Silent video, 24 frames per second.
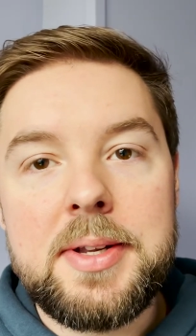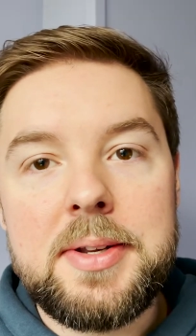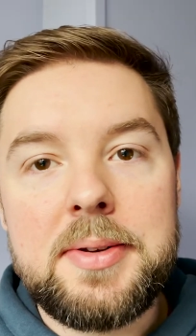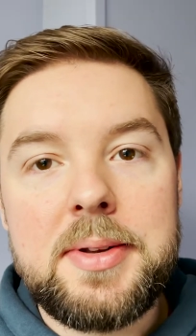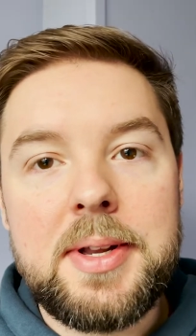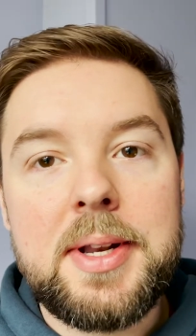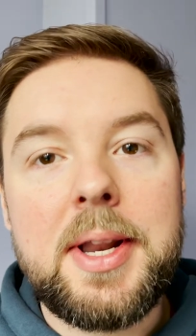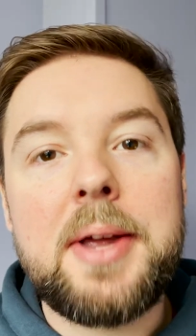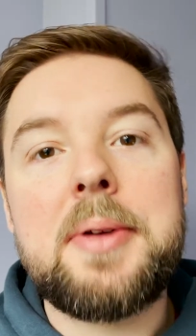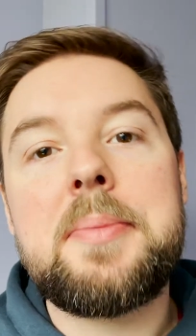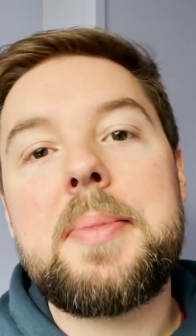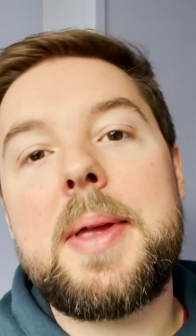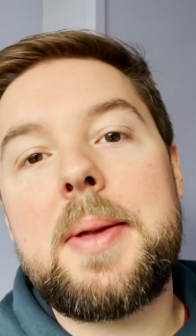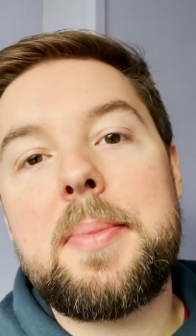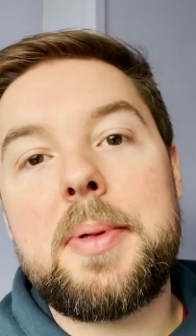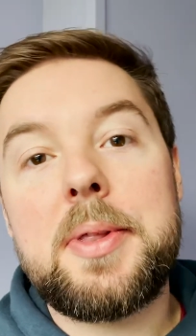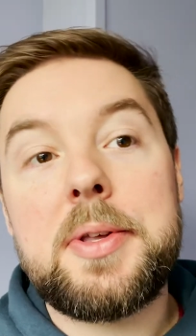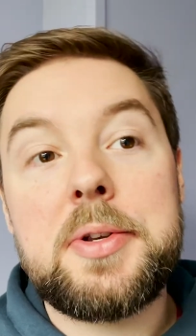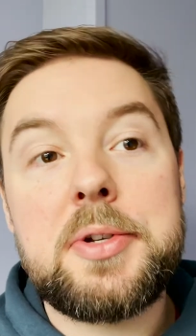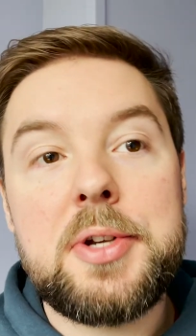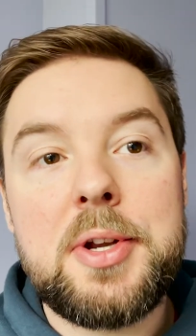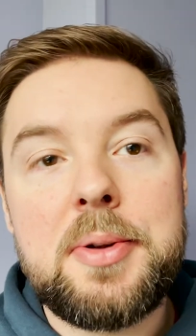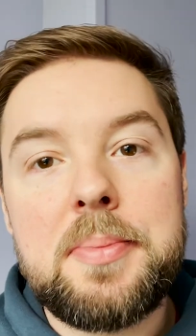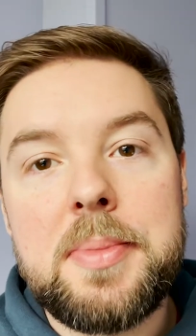You know, people
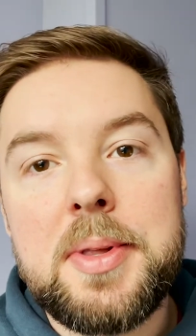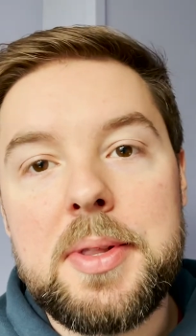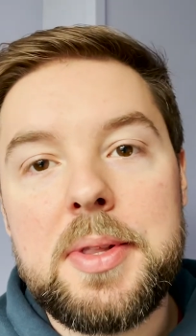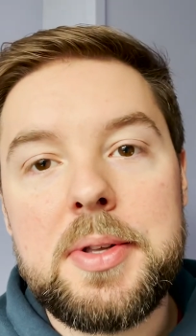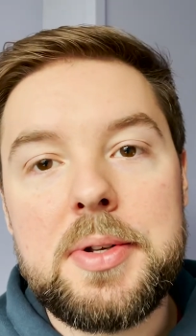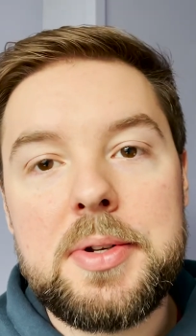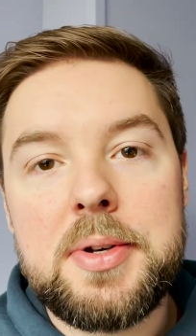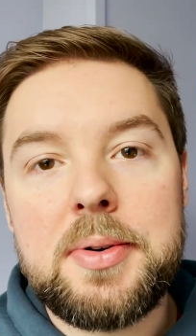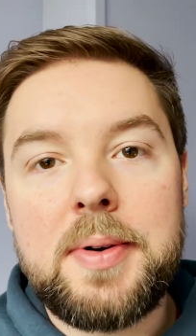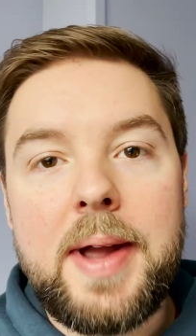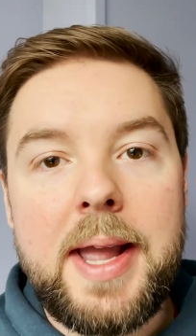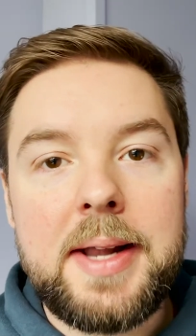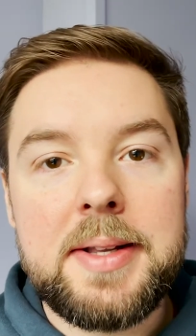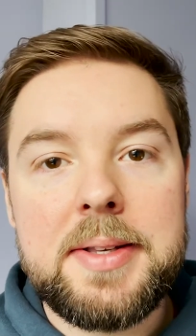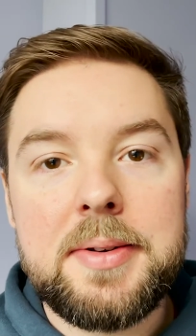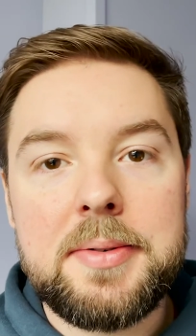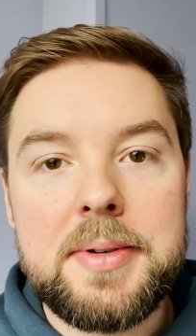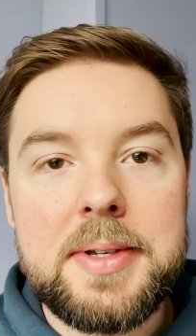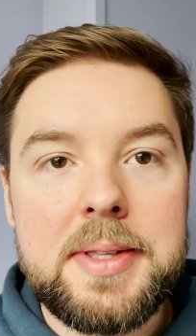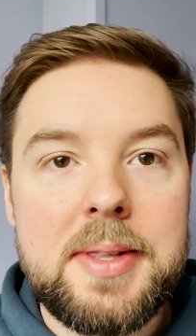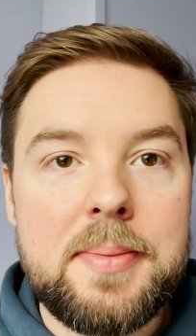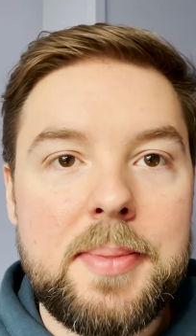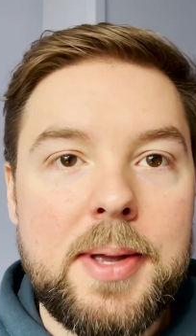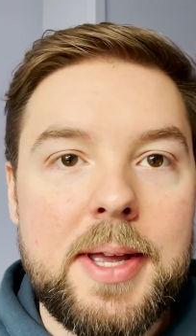assume that the director
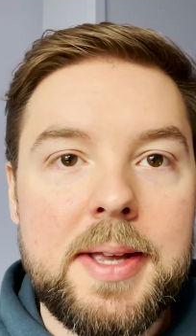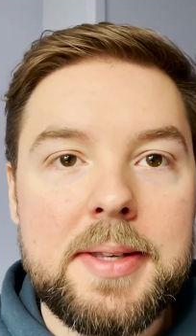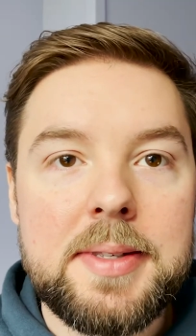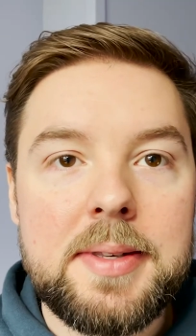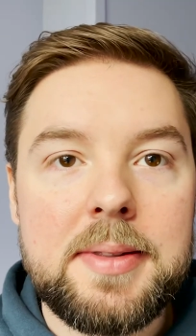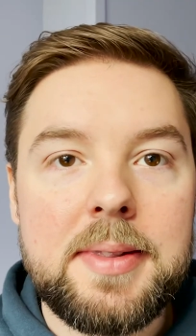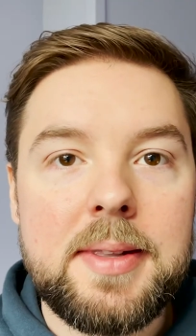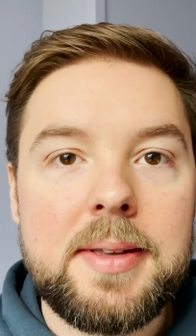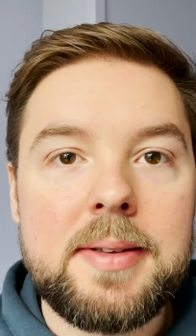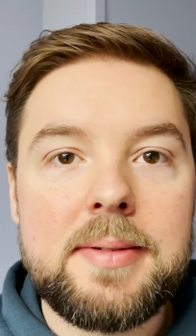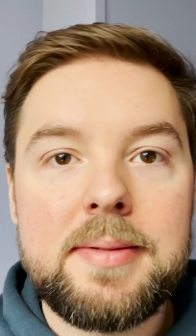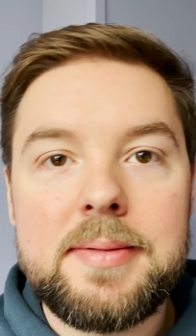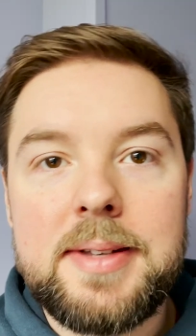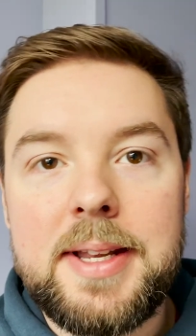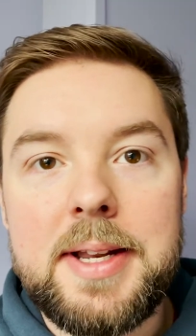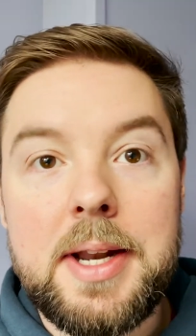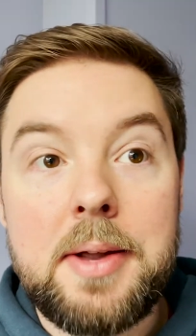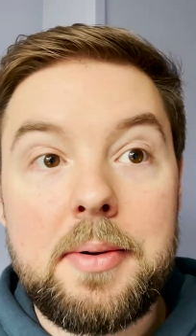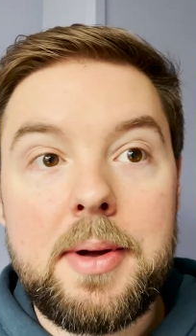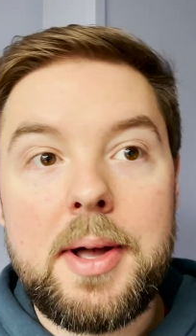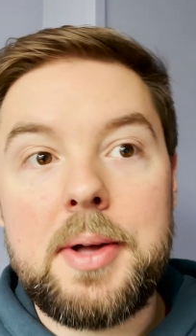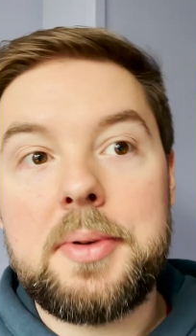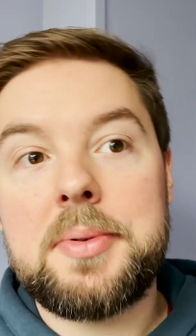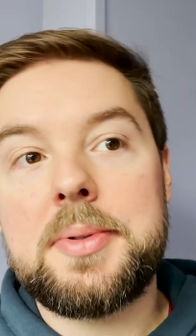is the person that, you
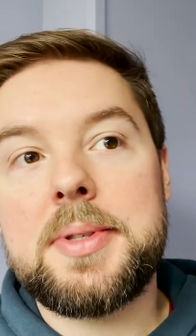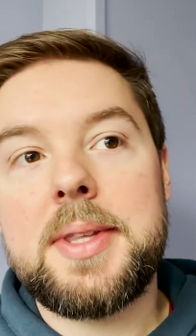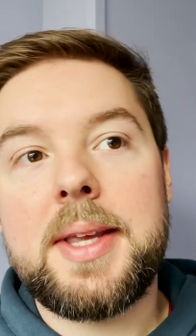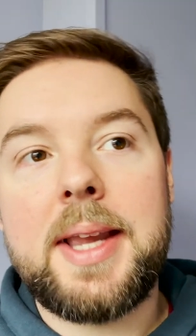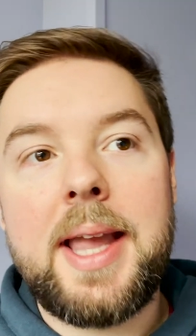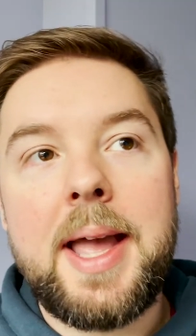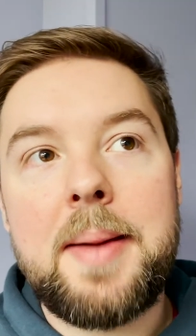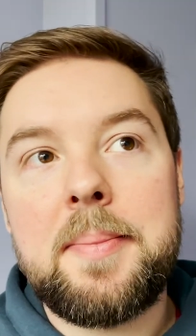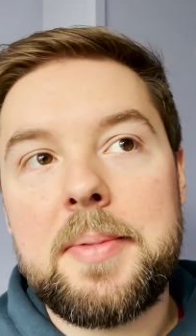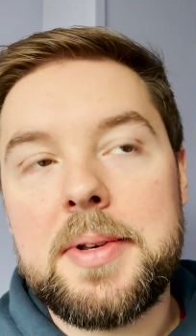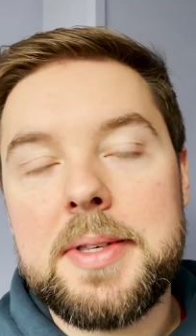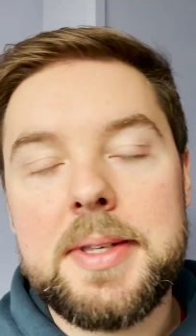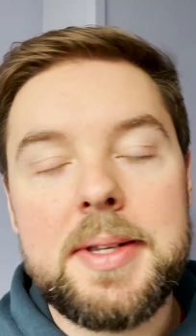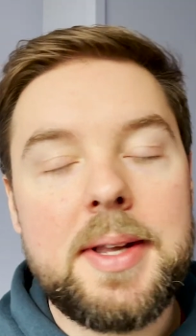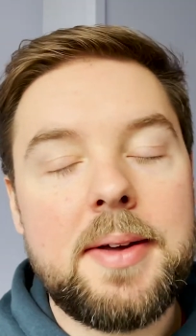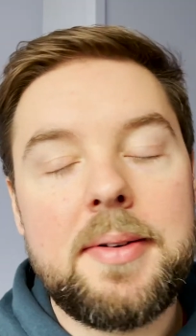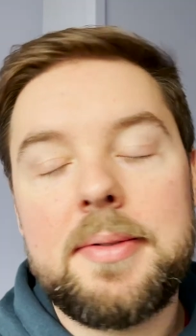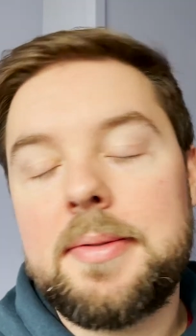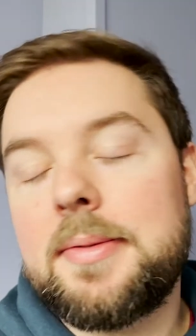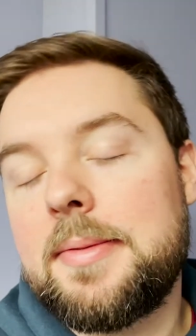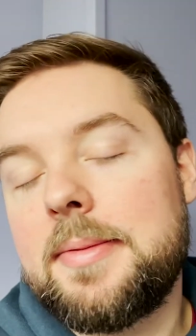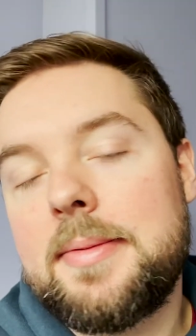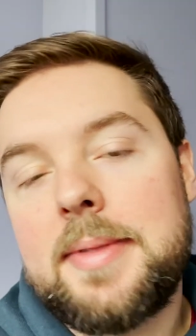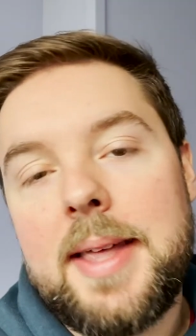know, holds the camera and
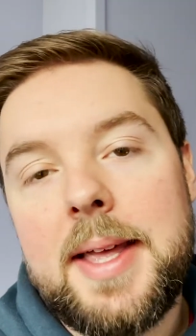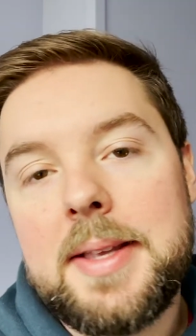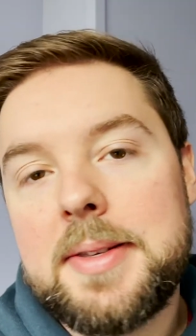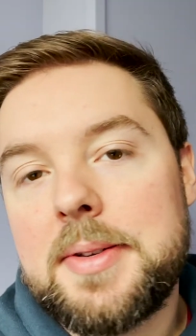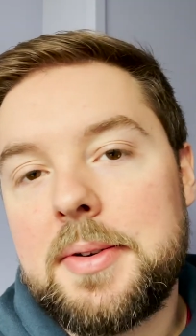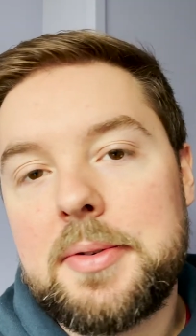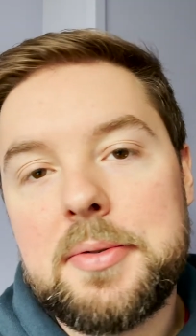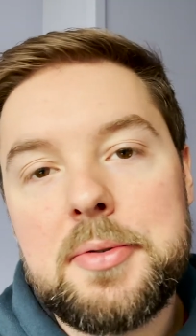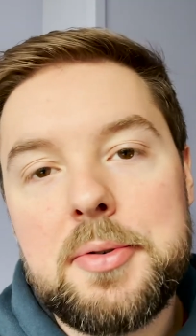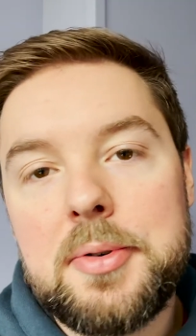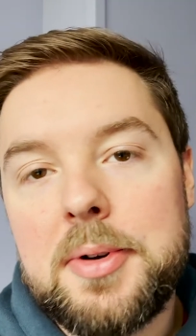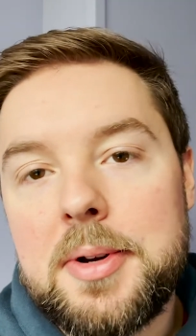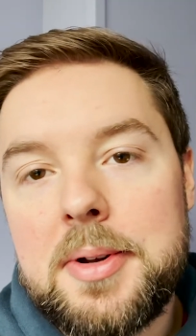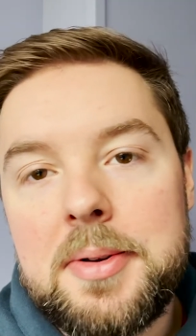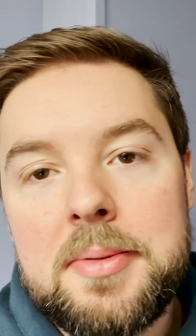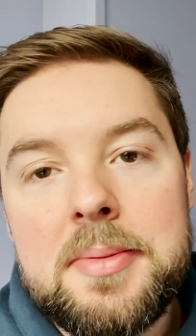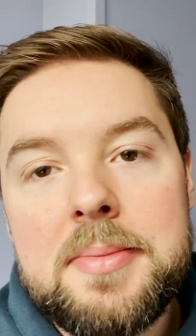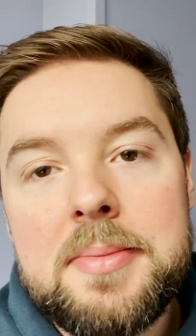stuff. That's not true.